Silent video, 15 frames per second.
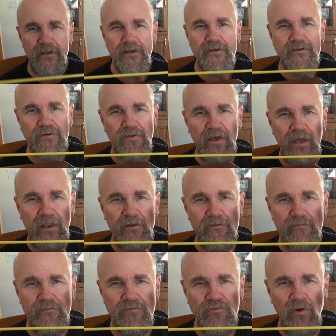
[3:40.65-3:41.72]
So that
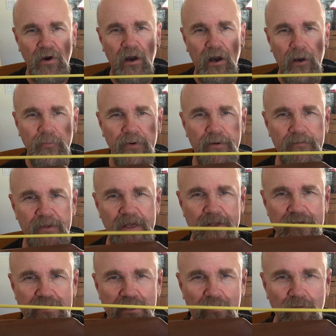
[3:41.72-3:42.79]
drop
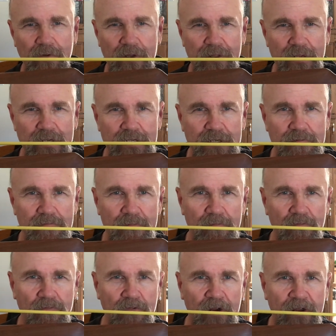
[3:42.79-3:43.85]
means that when this
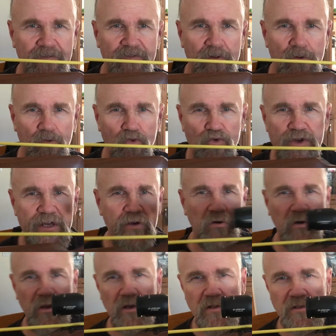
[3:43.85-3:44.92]
rifle
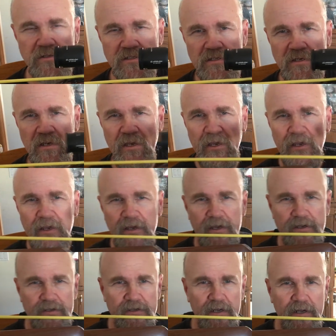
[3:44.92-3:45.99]
recoils,
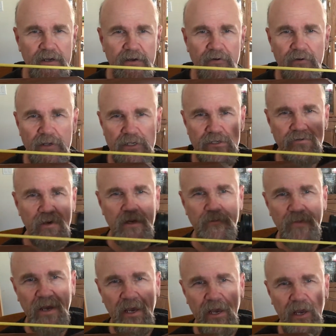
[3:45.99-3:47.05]
instead of going straight
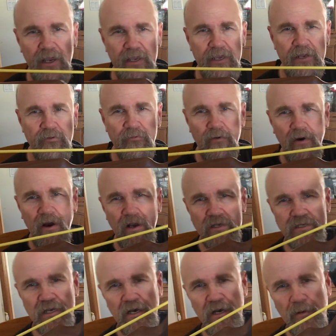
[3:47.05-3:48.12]
back, it
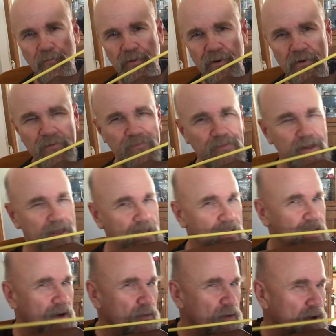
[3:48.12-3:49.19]
rocks up.
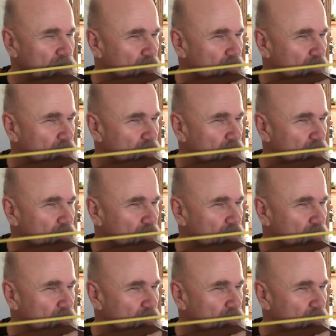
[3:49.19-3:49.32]
And when it